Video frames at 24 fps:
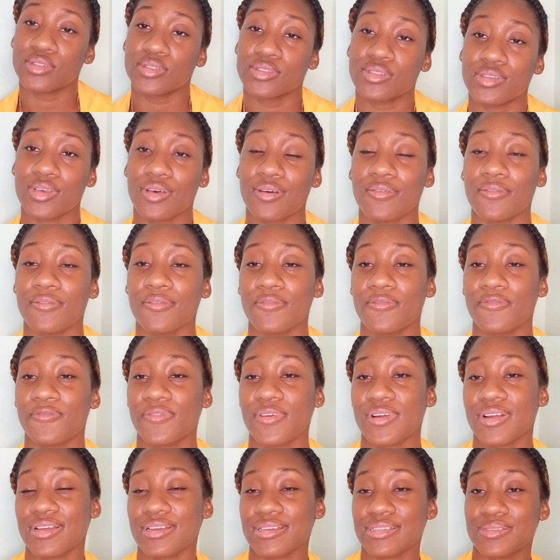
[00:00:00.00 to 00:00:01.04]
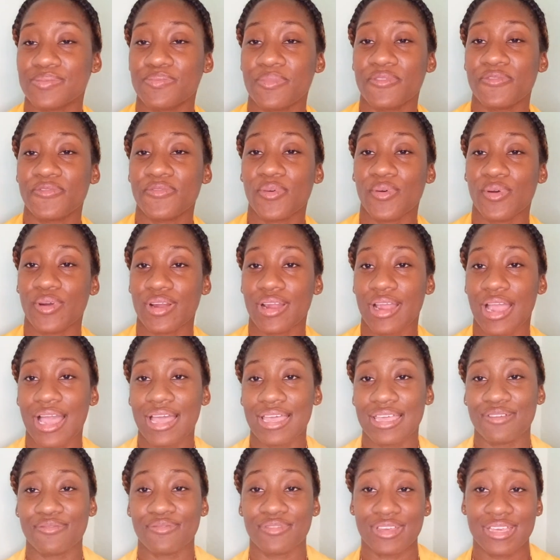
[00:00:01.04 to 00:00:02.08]
So first, before I
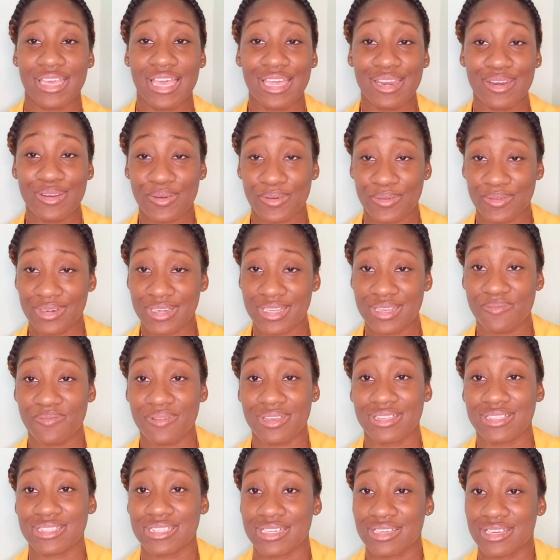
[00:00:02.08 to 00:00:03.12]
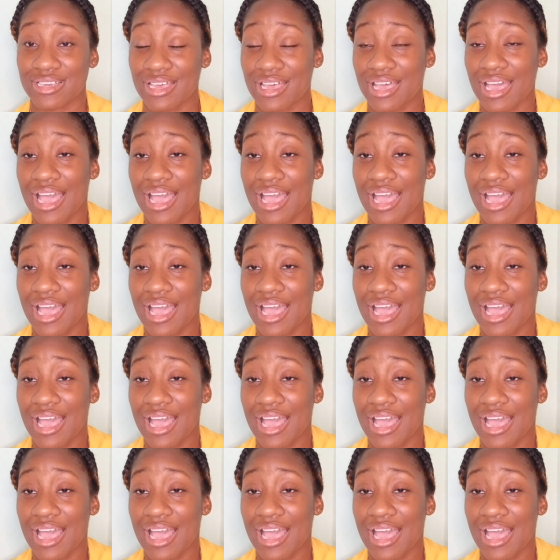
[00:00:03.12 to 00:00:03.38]
even get down deep into